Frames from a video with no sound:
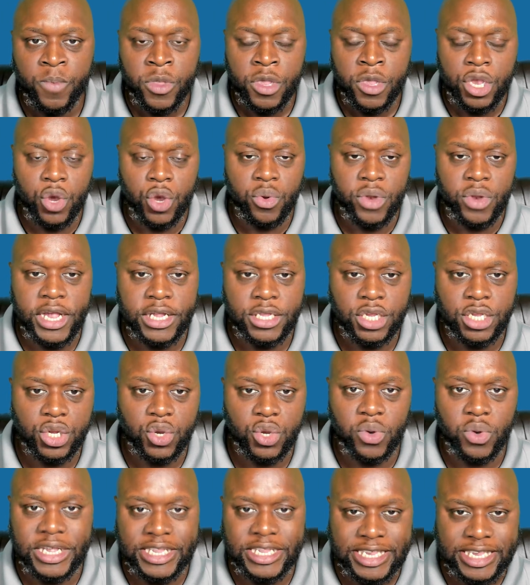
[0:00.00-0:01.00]
You need to
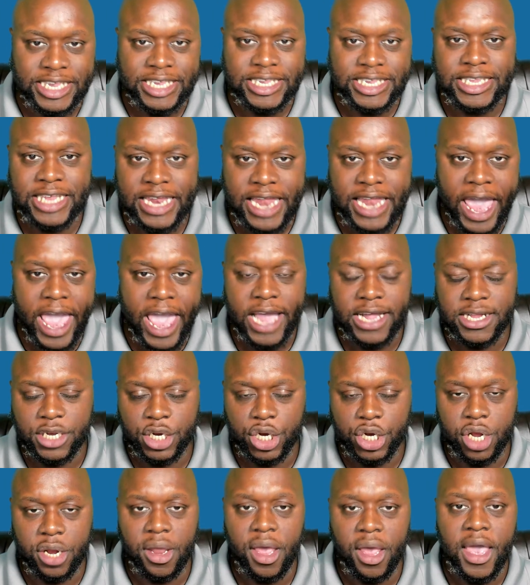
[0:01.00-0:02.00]
do consistent
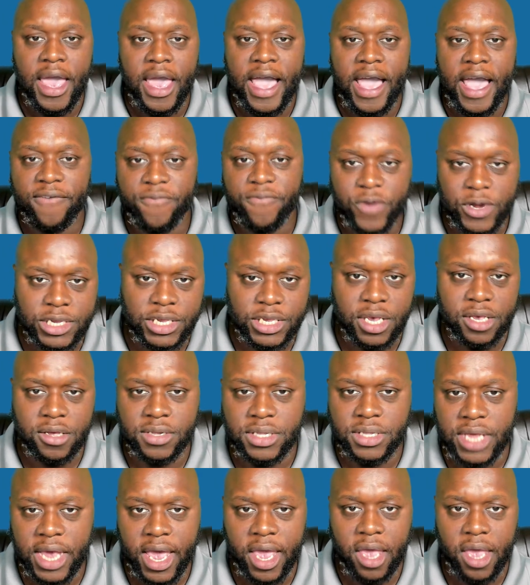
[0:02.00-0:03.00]
action every single
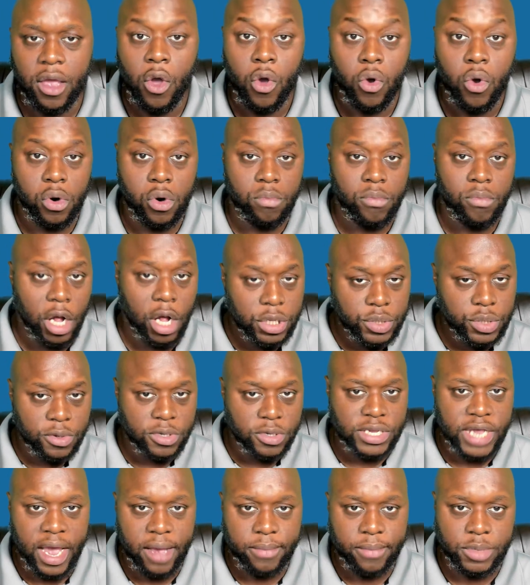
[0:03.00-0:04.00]
day or multiple
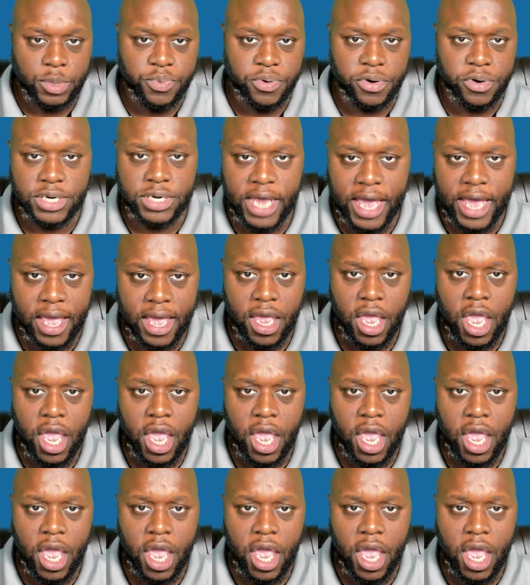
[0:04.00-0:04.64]
times per day